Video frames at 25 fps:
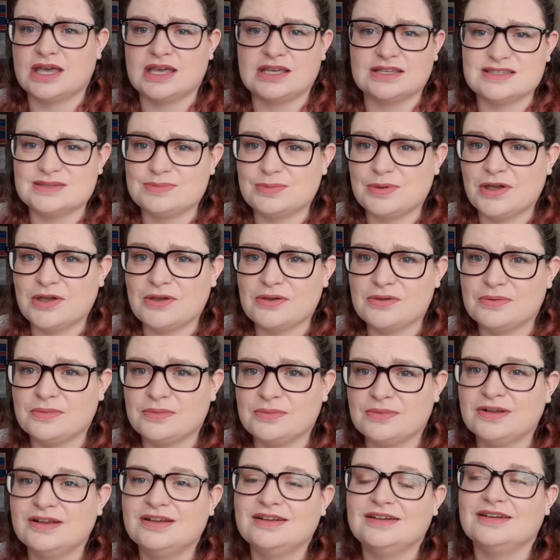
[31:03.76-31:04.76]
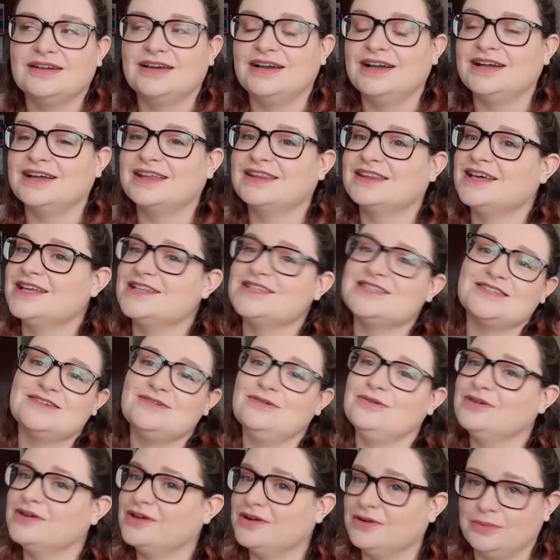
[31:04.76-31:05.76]
Expo? Like, that's
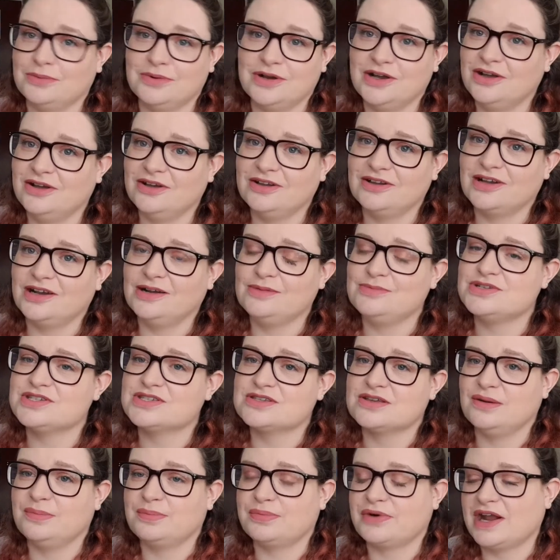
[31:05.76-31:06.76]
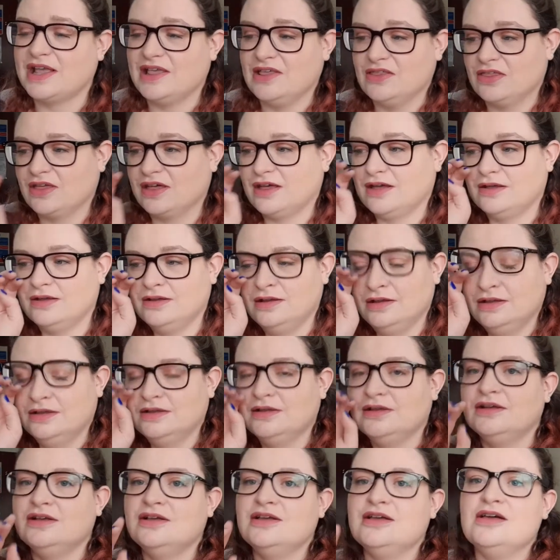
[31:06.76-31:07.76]
not going to work. I'm just going to break that.
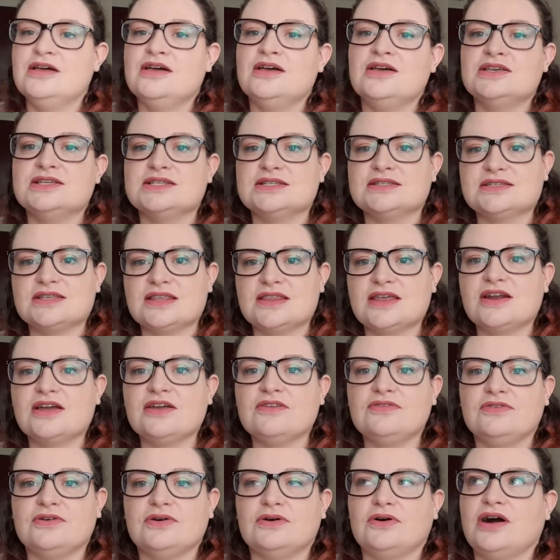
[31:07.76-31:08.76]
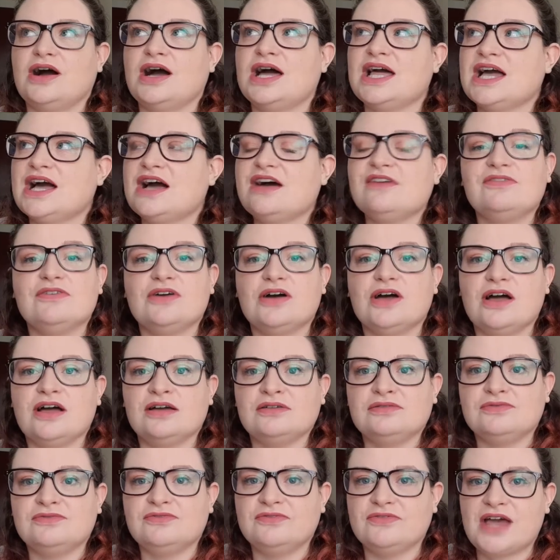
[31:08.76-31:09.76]
So then I thought, I have a
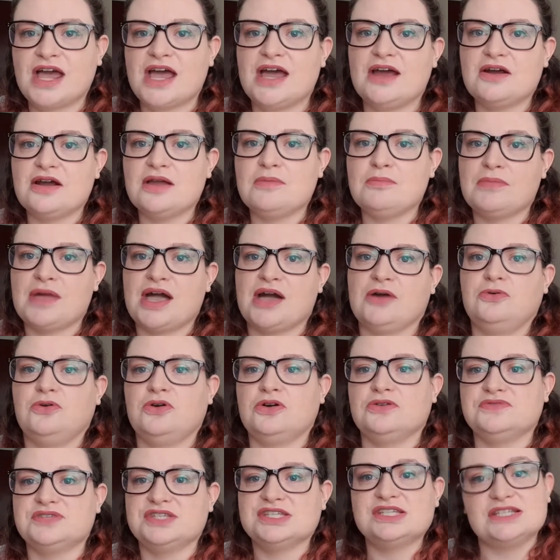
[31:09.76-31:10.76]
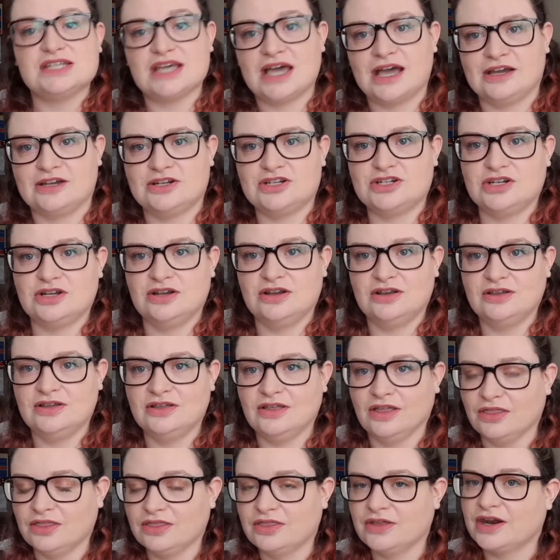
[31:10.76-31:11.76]
fair amount of stash
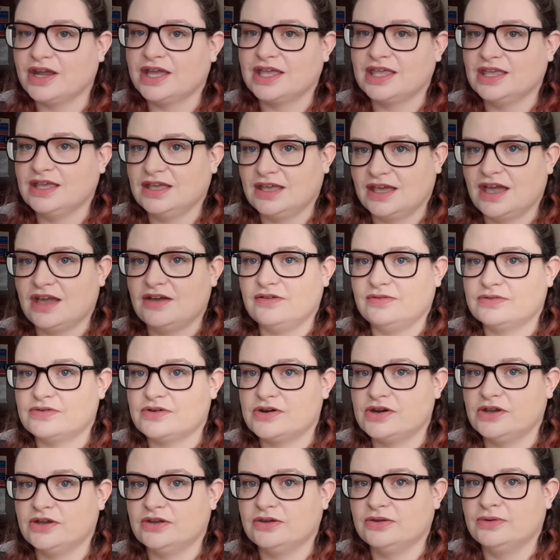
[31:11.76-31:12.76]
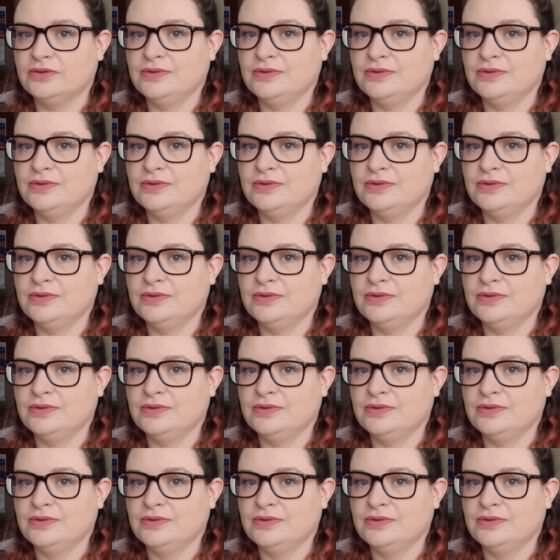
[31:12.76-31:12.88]
that I can get through.